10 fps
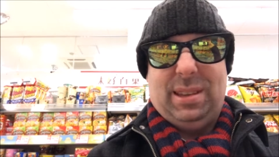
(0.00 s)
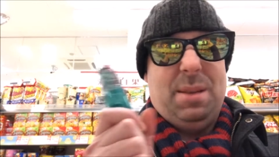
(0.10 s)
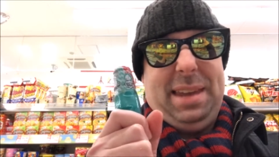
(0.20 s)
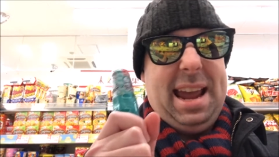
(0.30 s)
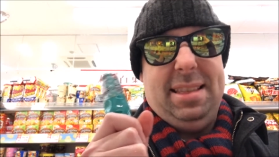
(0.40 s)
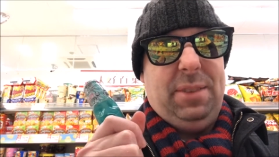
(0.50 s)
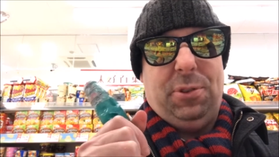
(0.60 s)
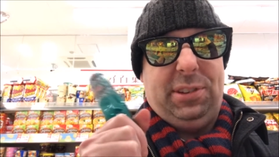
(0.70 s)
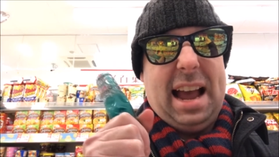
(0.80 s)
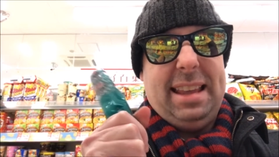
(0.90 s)
Some candy
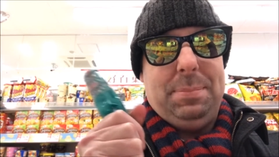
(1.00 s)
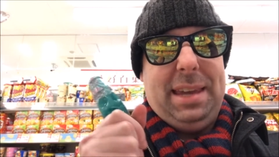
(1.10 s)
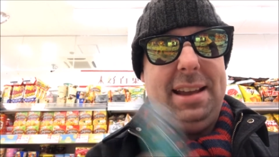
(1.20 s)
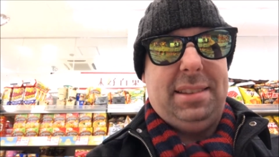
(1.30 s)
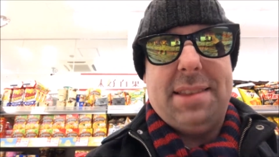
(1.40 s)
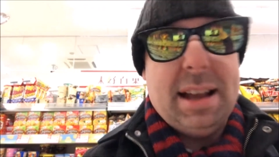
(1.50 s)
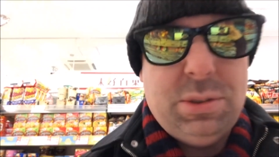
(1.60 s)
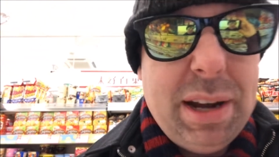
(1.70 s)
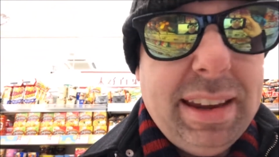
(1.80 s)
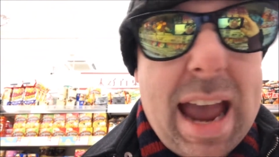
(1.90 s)
for his goddamn kids. It's not
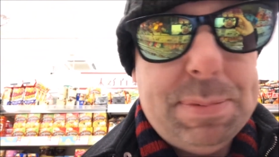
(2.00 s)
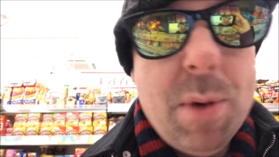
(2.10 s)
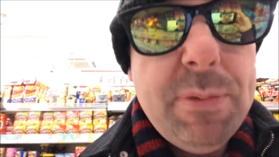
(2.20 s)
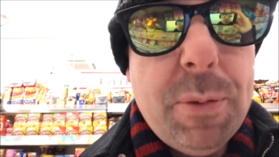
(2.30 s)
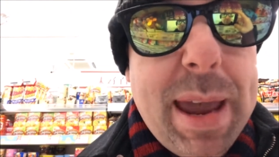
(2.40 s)
sweeter than Captain Marvel,